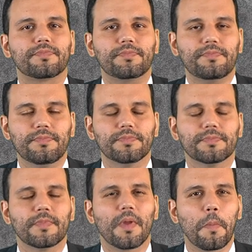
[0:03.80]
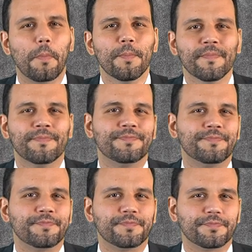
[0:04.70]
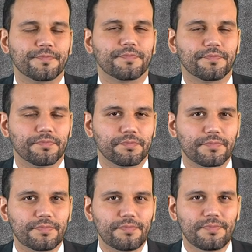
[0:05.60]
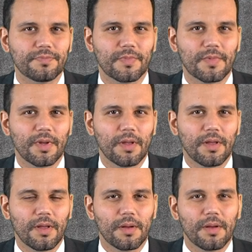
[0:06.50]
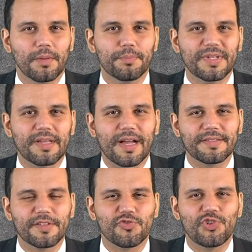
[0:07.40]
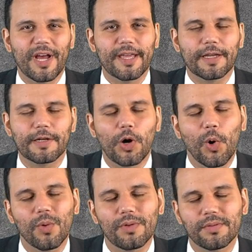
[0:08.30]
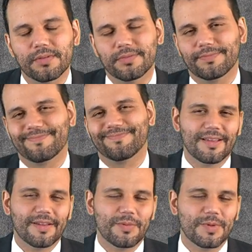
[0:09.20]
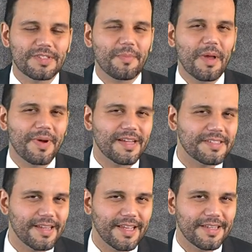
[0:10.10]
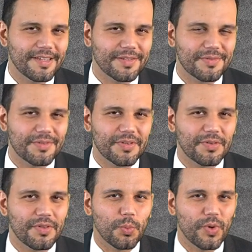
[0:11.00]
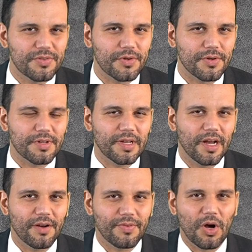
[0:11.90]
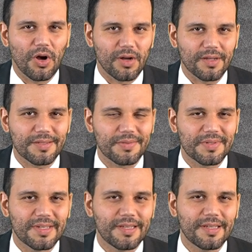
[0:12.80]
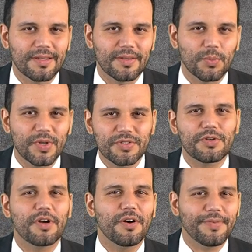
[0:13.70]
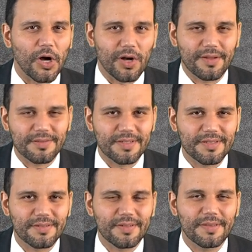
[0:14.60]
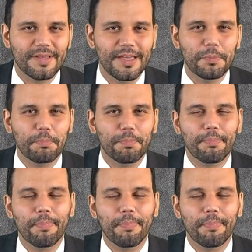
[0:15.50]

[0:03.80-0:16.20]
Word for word: is Tuesday, August twenty-seventh. Damien, what's on your mind? Besides this giant cold, what's on my mind today is The Wizard of Oz. The Wizard of Oz is the